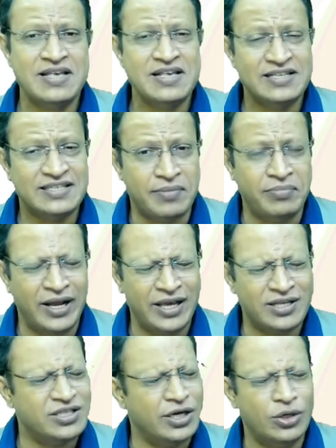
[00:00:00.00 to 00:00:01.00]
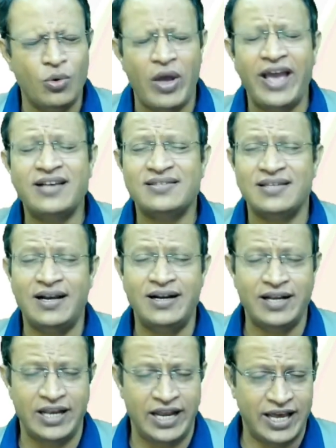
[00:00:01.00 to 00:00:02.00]
Some days they do excellent
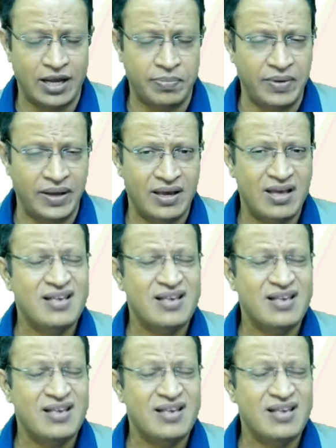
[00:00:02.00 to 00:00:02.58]
in ERP,